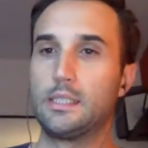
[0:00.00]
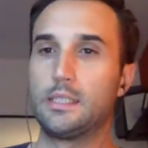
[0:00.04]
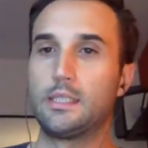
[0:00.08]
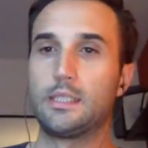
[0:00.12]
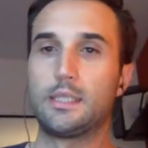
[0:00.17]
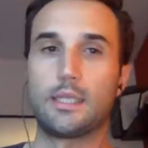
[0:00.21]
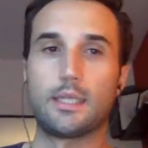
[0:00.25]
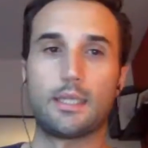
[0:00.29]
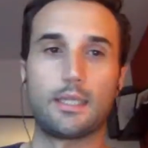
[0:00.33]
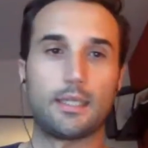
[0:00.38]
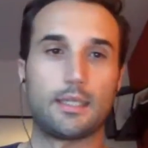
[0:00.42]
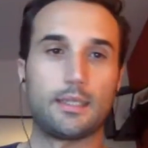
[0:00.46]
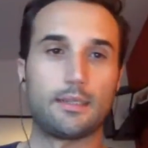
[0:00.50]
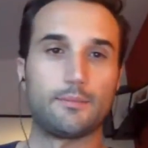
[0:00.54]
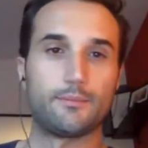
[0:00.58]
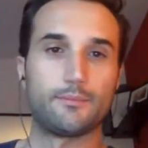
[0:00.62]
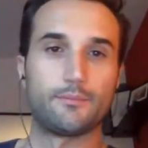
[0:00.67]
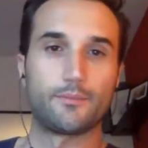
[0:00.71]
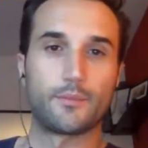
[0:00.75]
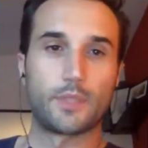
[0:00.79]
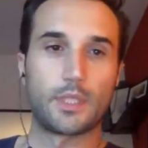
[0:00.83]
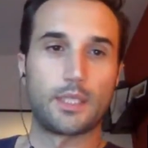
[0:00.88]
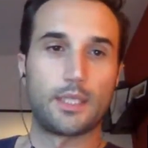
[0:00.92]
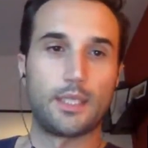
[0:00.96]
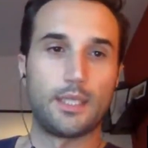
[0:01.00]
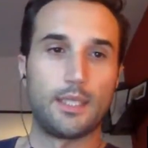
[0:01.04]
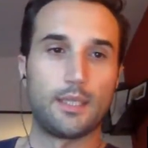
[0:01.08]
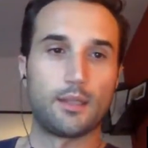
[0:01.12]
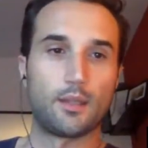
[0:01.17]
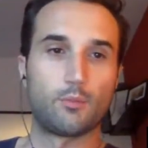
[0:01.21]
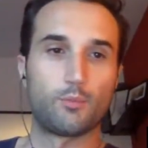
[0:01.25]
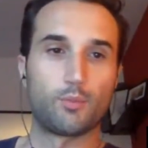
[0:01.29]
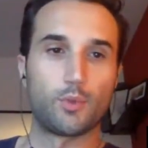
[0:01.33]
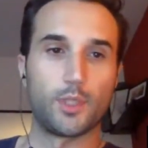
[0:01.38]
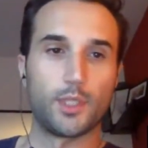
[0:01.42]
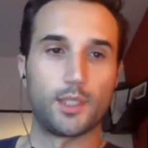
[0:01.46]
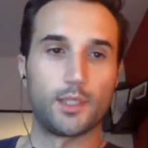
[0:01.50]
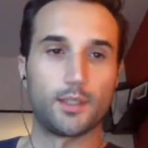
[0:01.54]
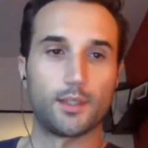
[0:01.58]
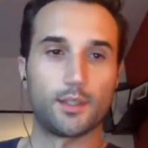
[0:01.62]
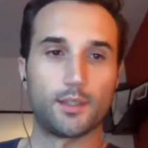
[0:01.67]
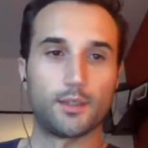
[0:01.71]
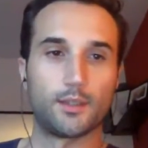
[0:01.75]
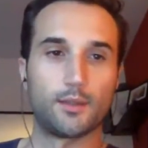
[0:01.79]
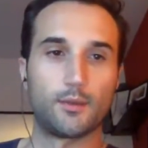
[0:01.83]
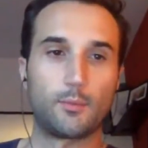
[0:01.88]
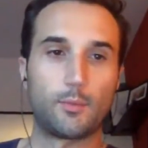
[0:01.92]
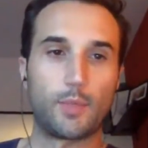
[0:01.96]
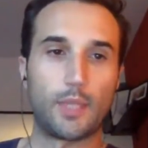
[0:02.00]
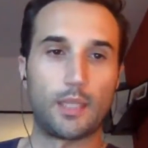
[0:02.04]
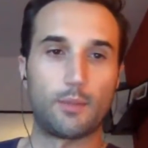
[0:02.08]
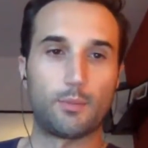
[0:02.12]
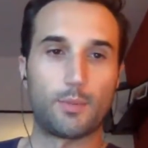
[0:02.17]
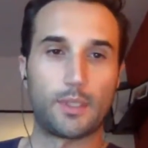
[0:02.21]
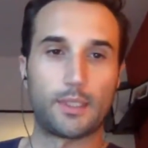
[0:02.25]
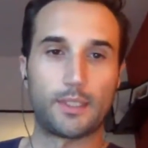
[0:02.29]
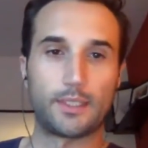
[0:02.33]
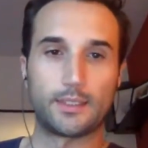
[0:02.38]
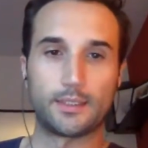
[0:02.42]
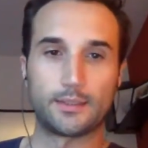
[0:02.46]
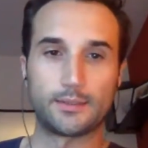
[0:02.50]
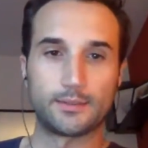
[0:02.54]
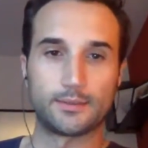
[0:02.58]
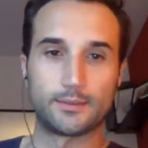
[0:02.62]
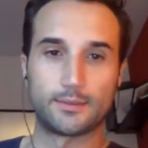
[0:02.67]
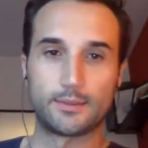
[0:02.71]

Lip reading: keen on putting the PayPal